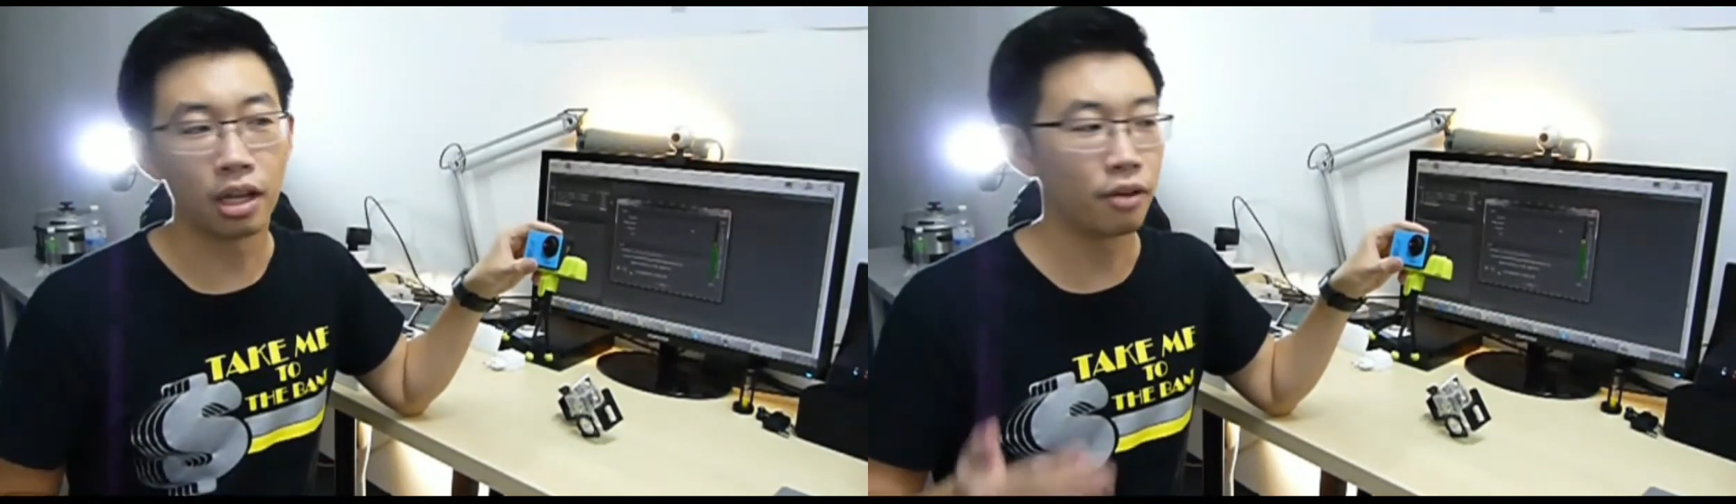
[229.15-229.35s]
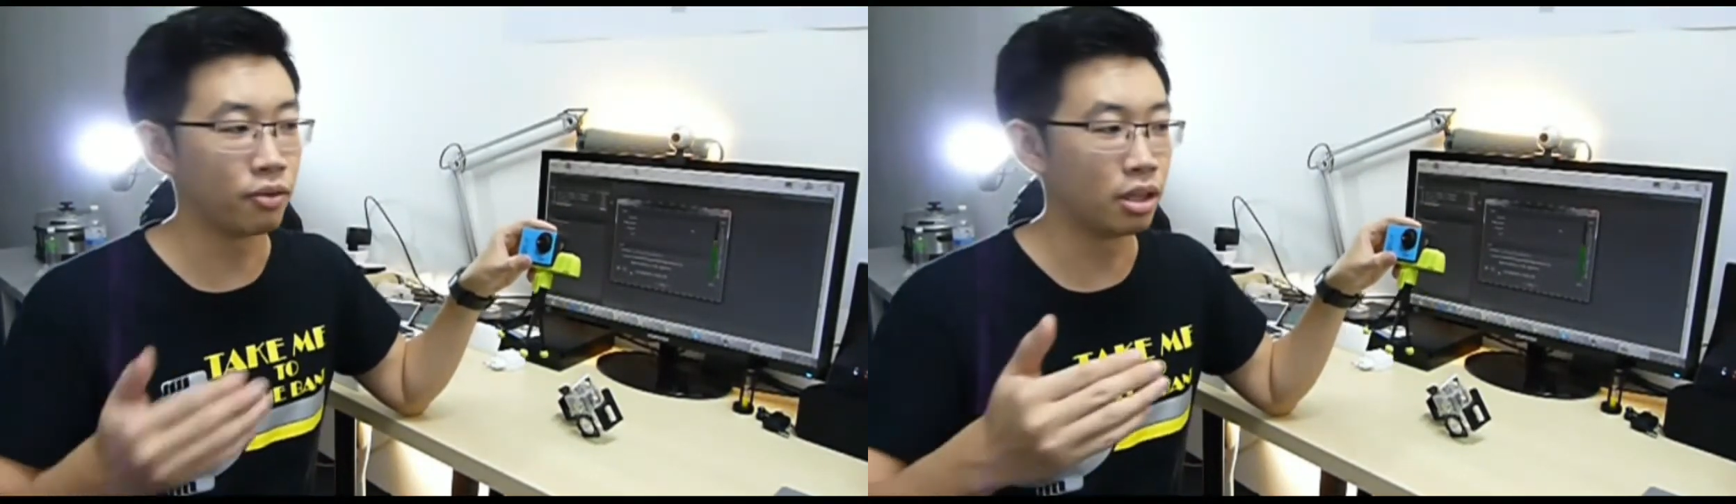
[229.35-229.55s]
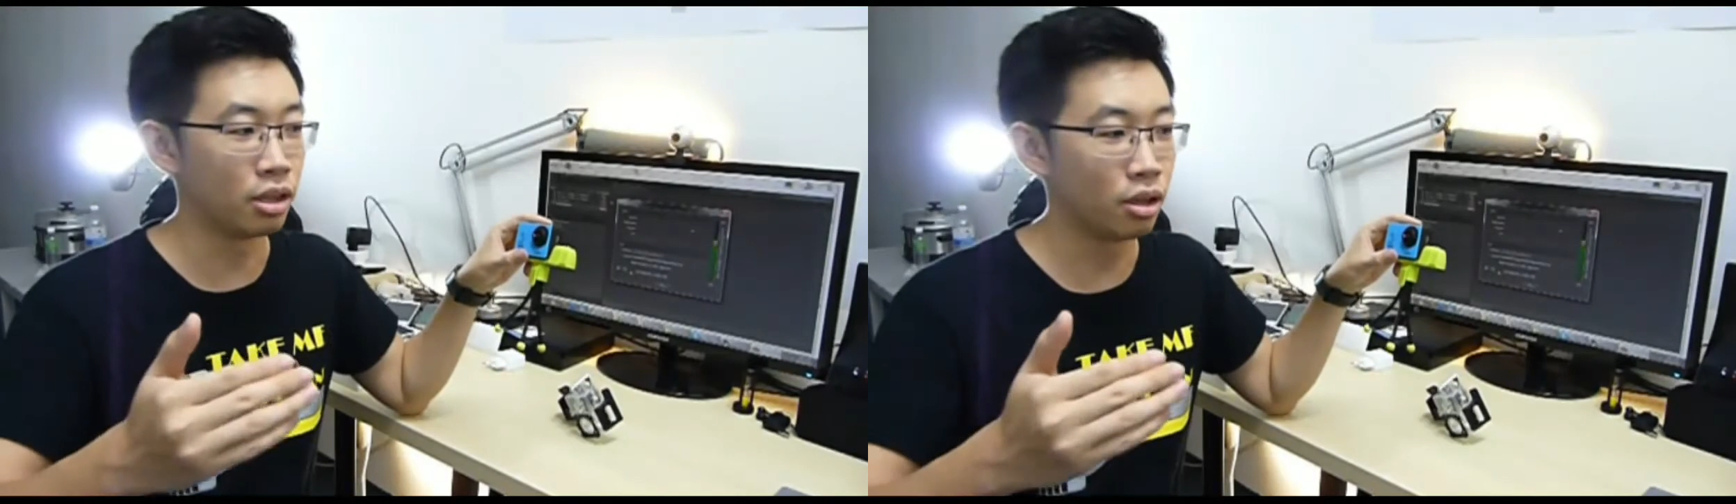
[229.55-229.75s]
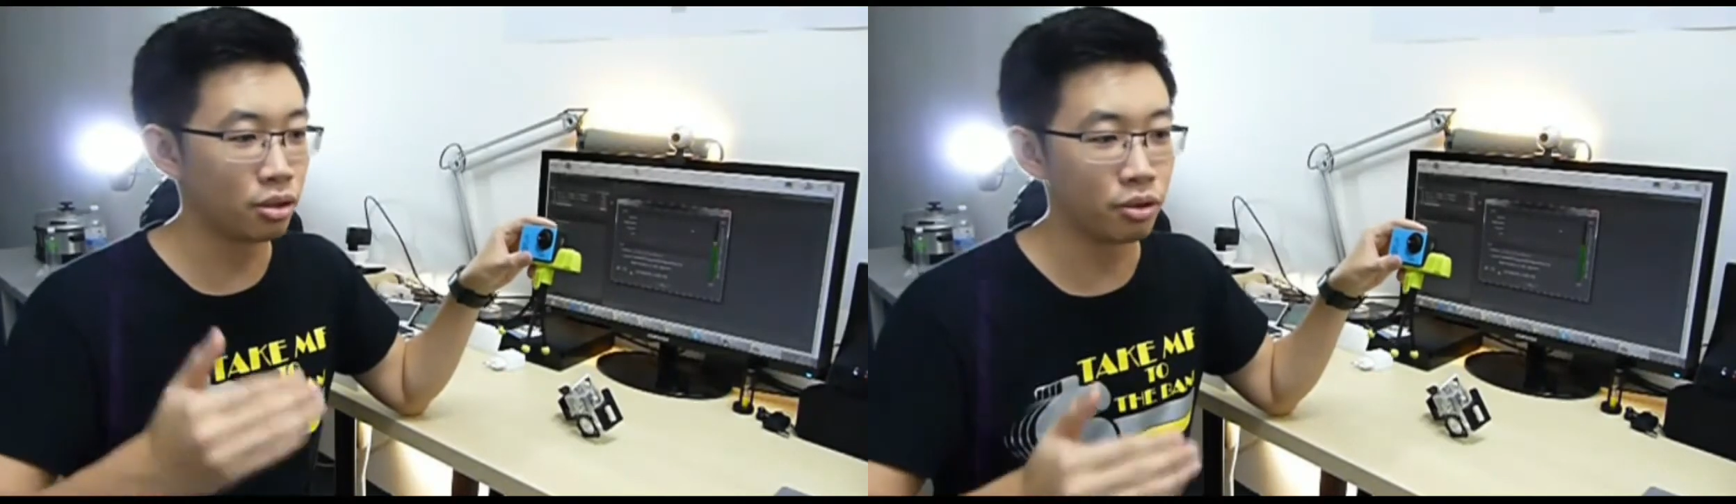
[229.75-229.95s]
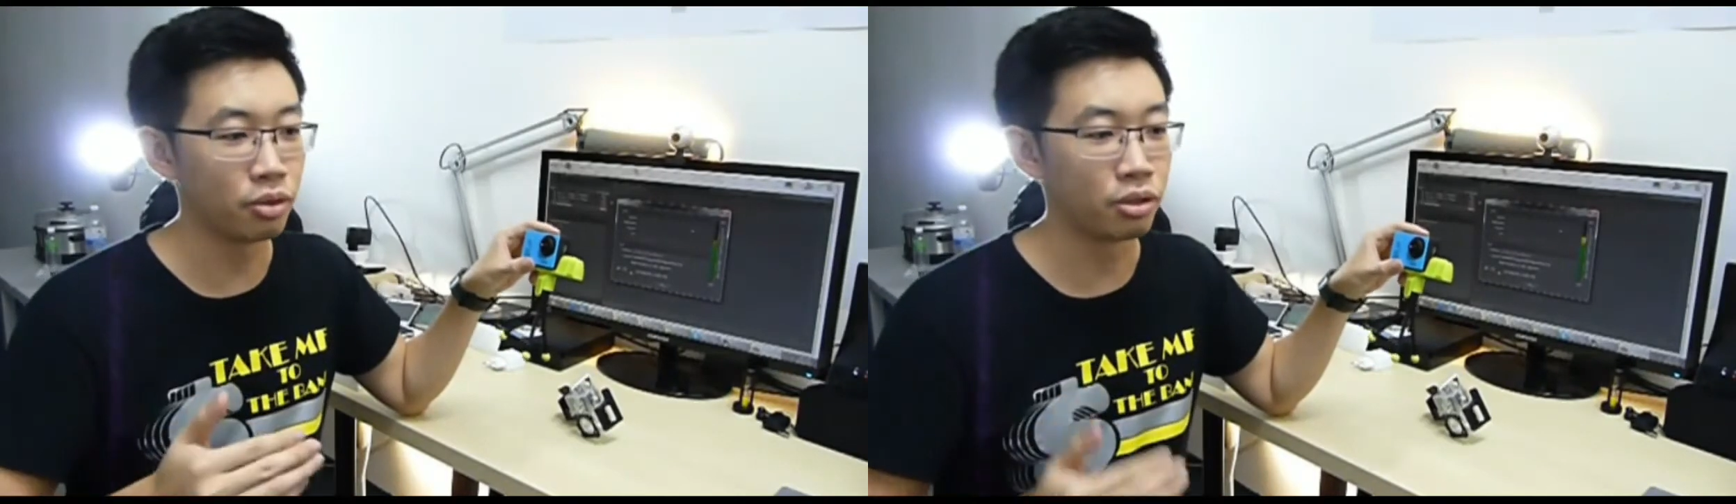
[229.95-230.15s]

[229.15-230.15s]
They have a lot of